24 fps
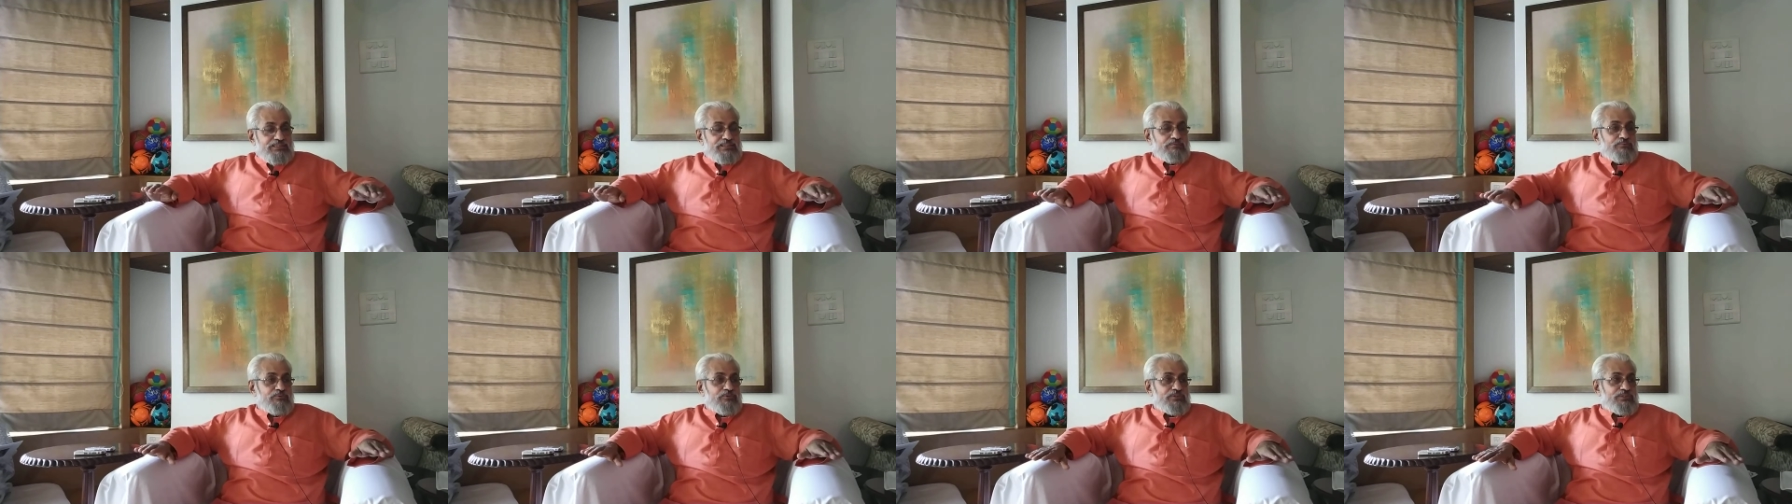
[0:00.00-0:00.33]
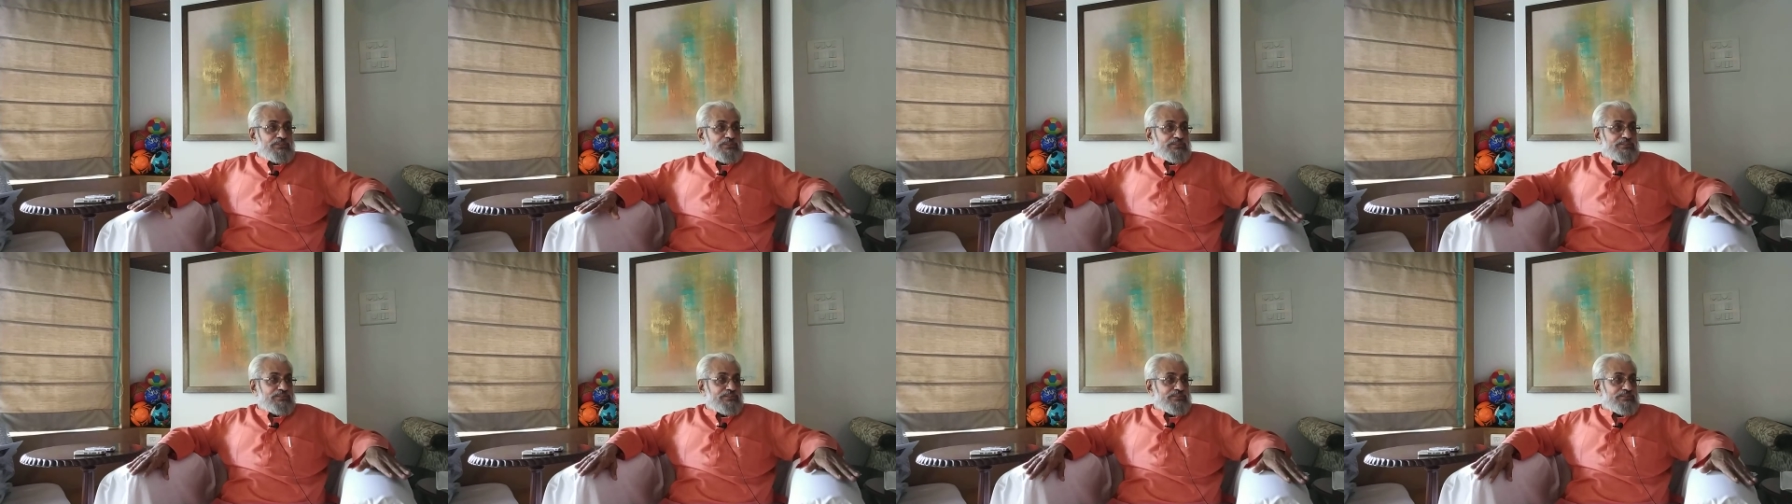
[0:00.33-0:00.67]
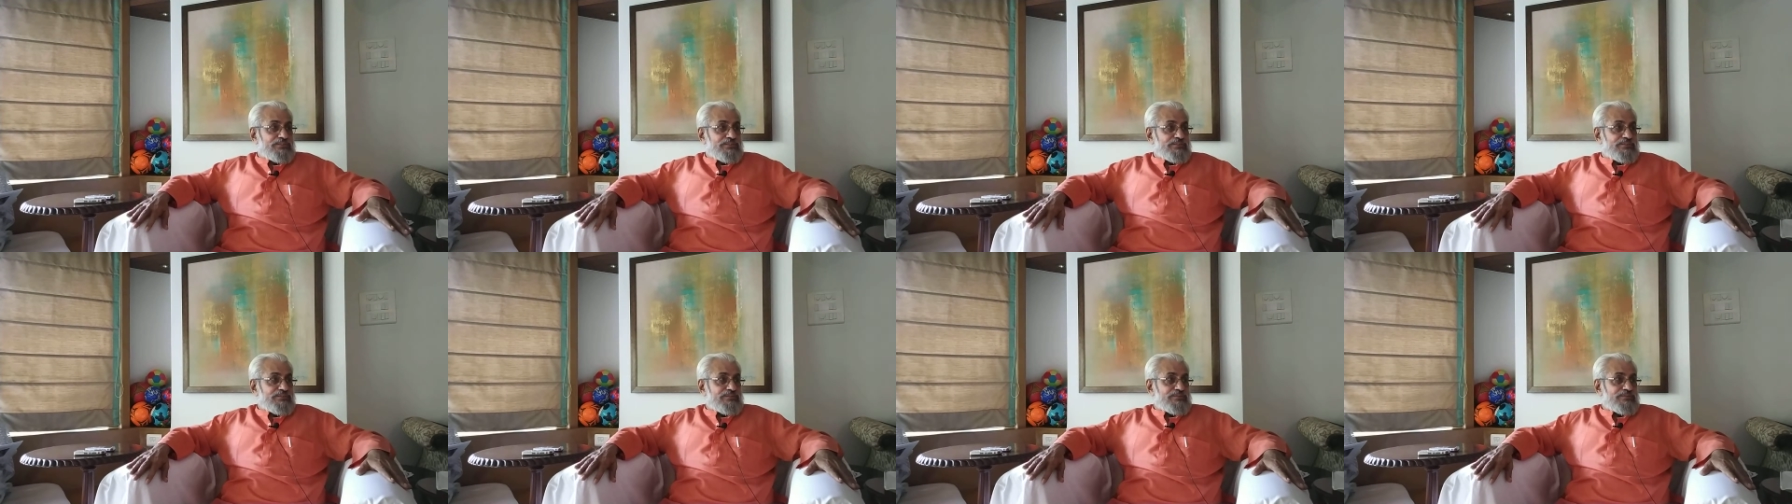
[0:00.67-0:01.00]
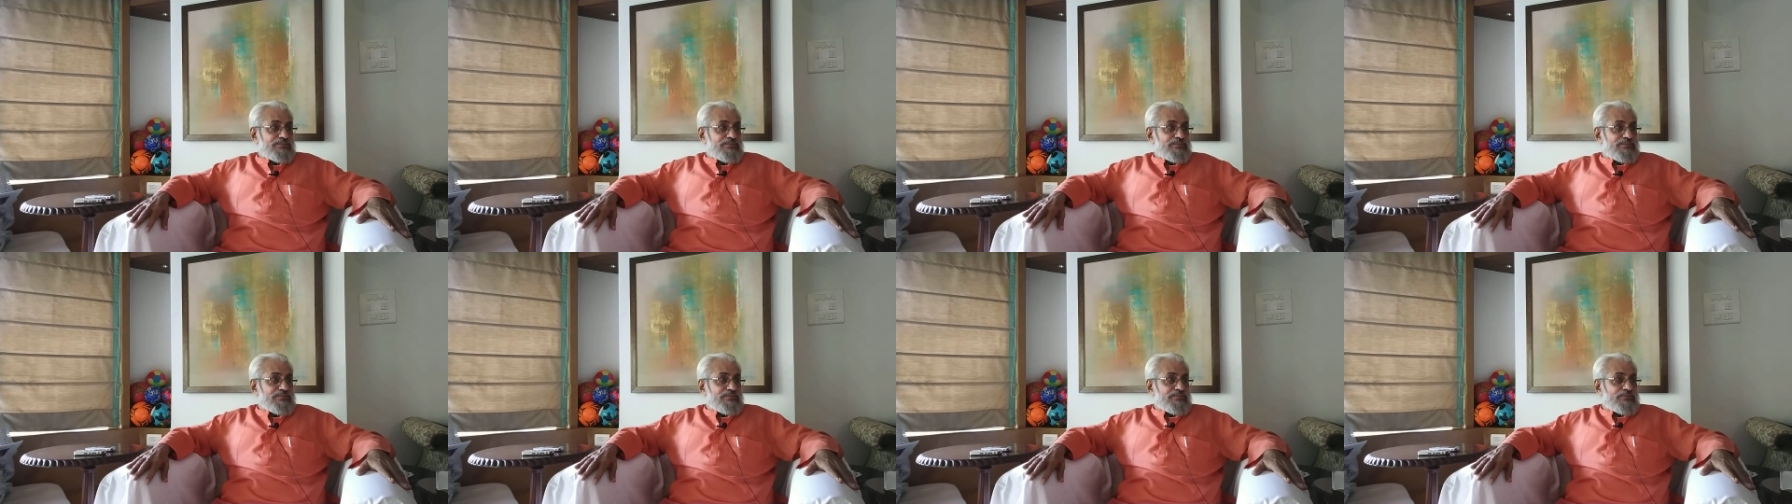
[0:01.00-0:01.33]
about these things,
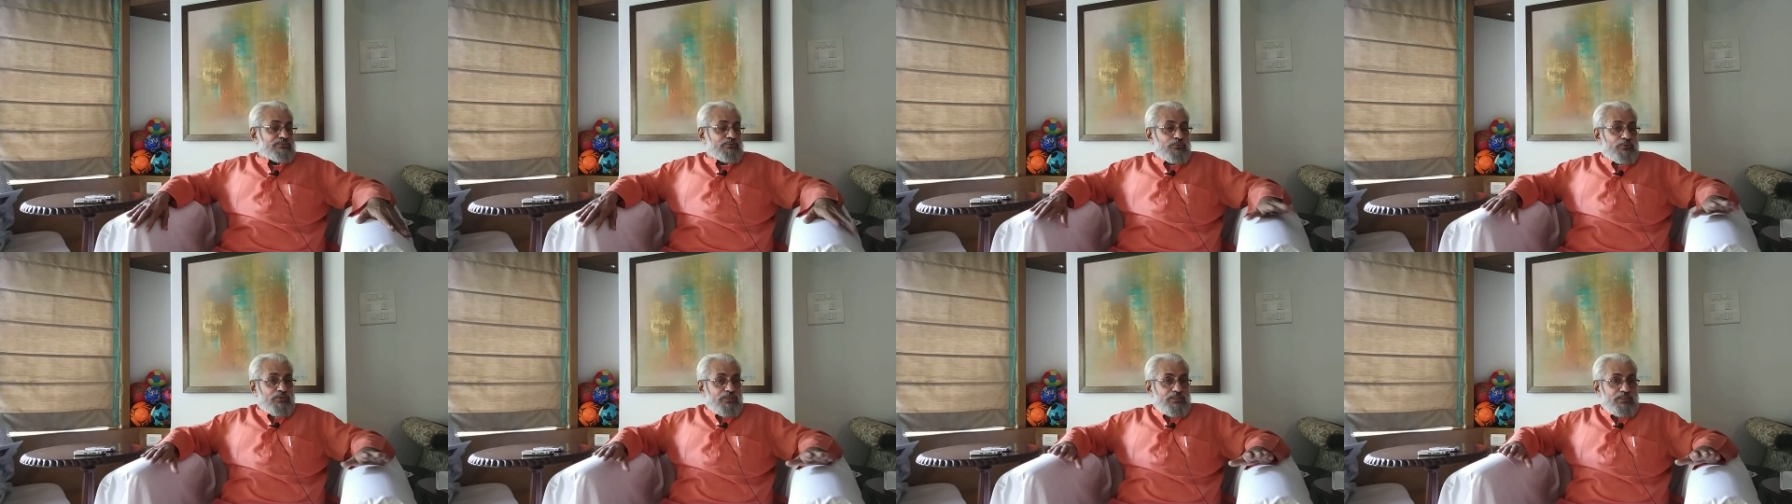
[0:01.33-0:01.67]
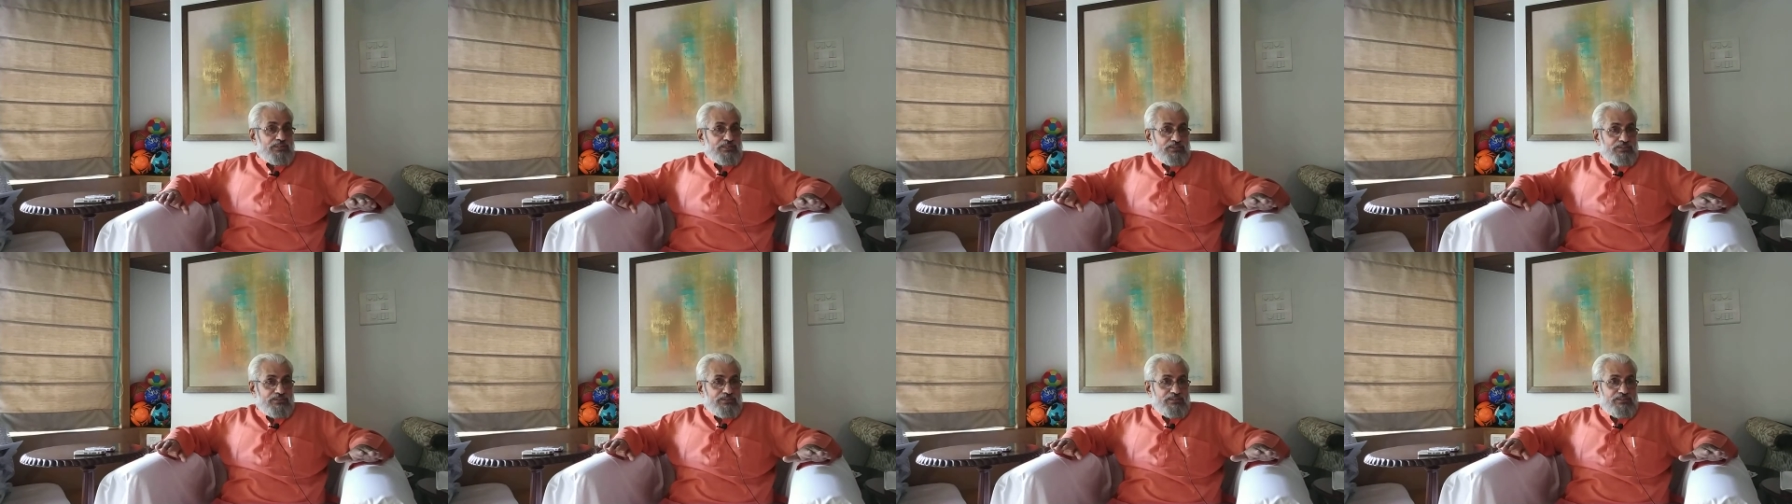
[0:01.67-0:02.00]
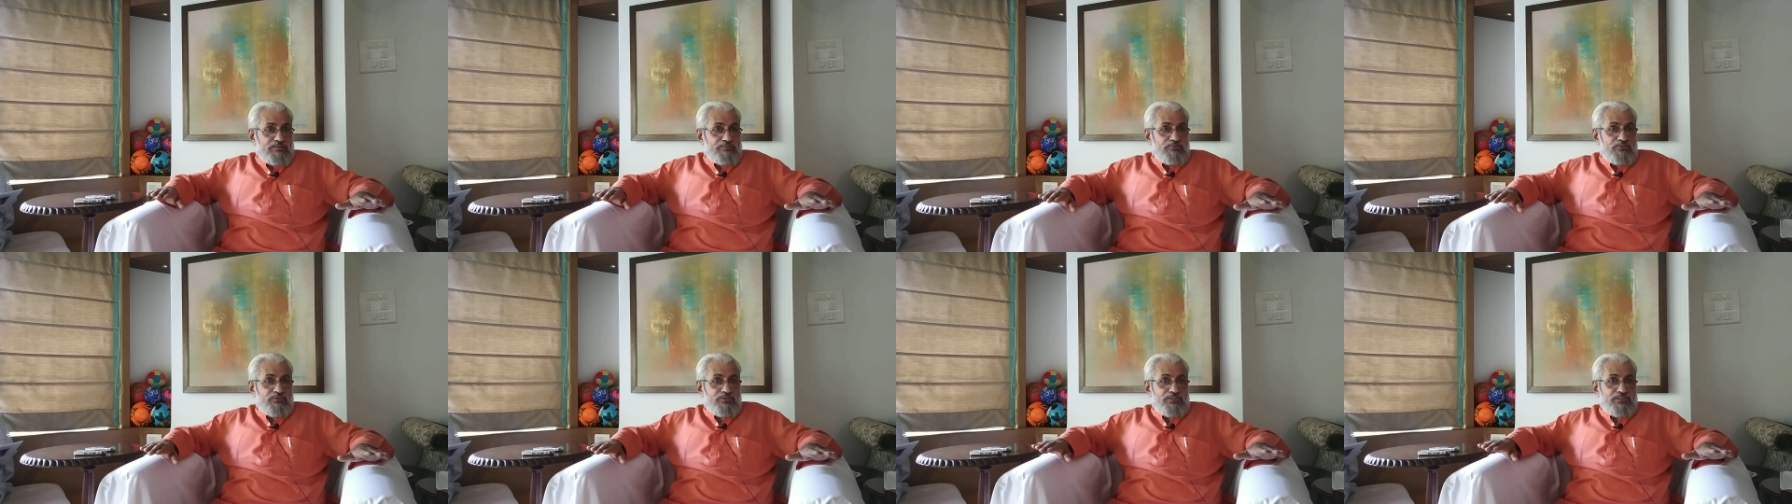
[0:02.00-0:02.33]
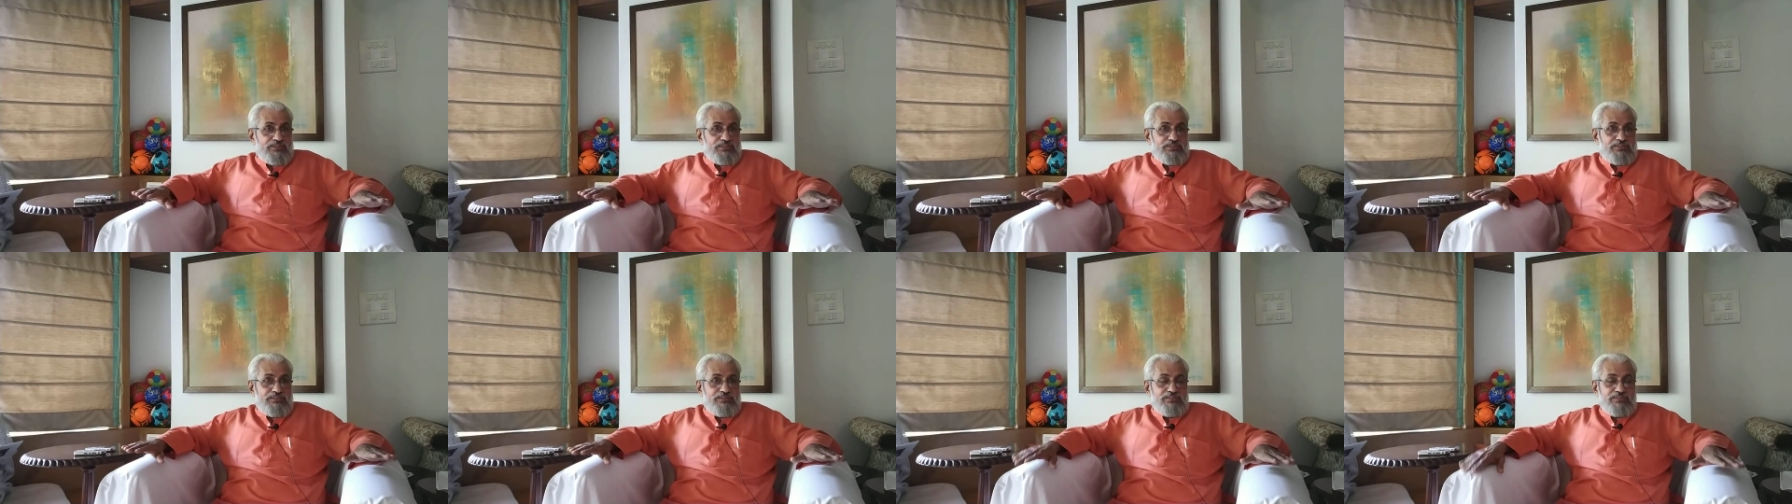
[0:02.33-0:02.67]
so conditioned about
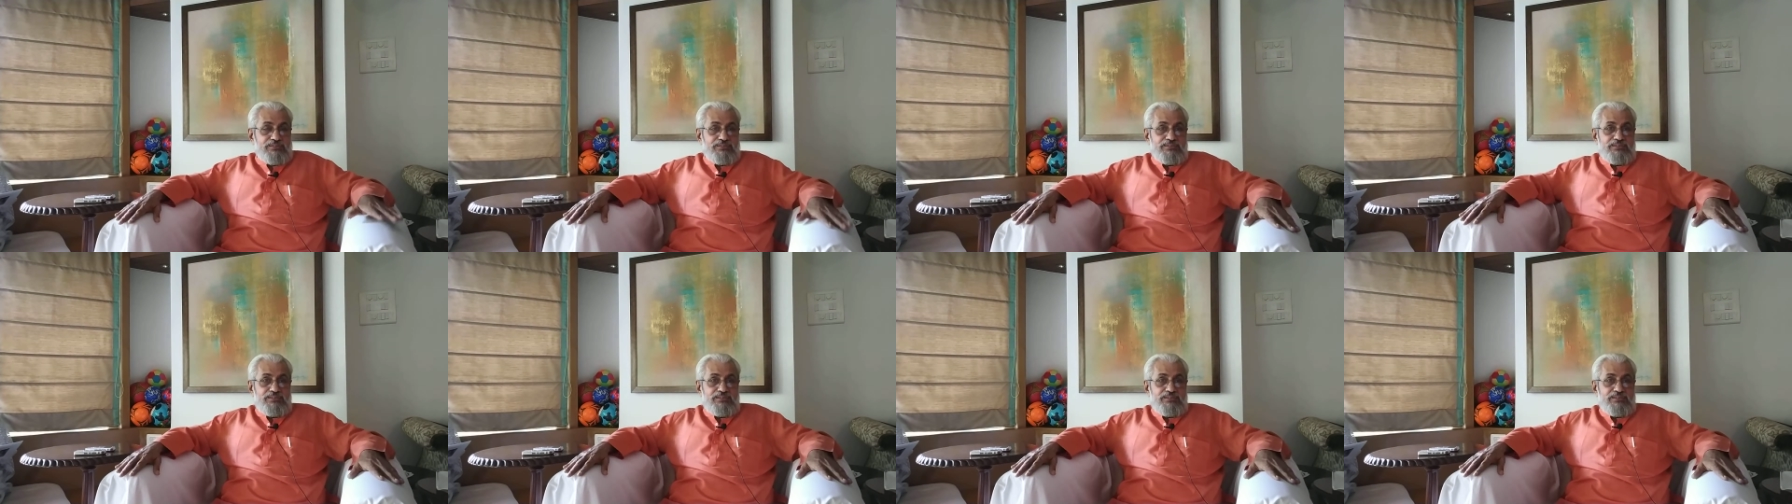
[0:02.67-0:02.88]
these things.